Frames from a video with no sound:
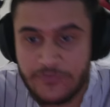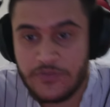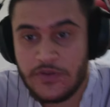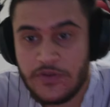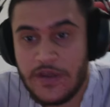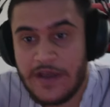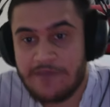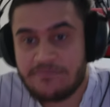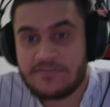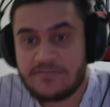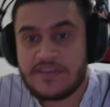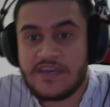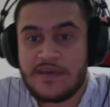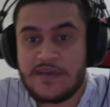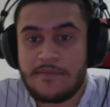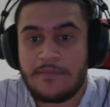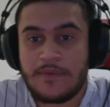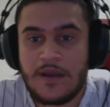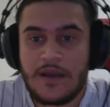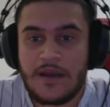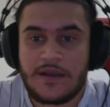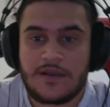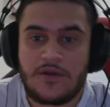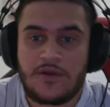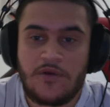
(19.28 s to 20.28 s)
you have
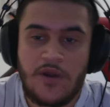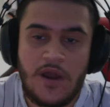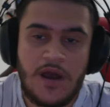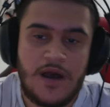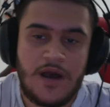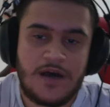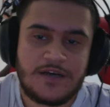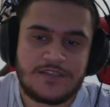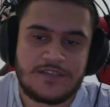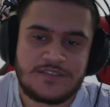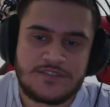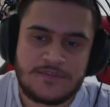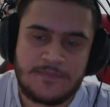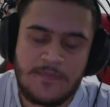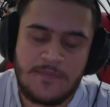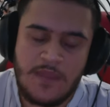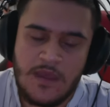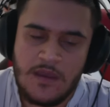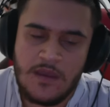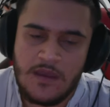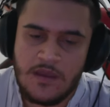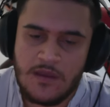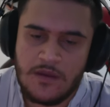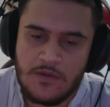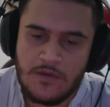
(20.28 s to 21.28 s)
came across
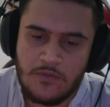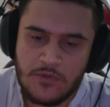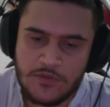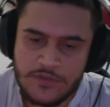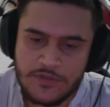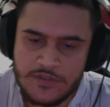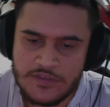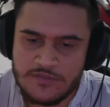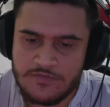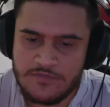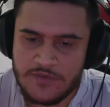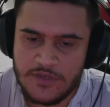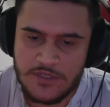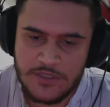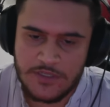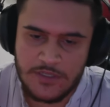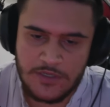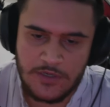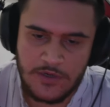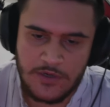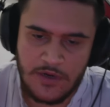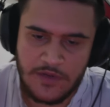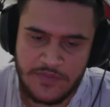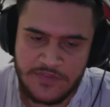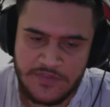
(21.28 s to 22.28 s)
with this
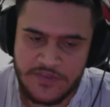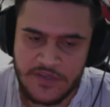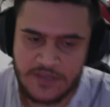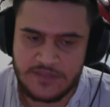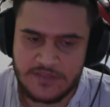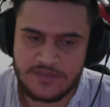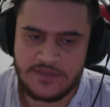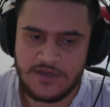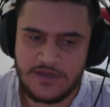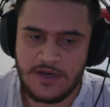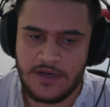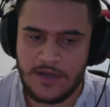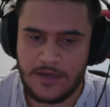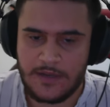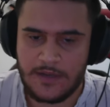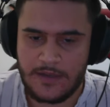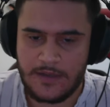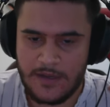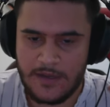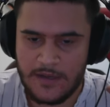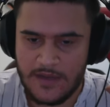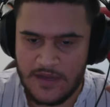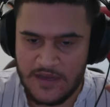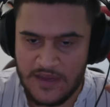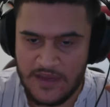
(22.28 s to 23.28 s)
video on TikTok
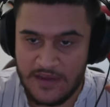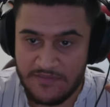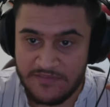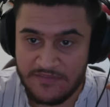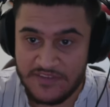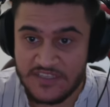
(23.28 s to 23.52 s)
of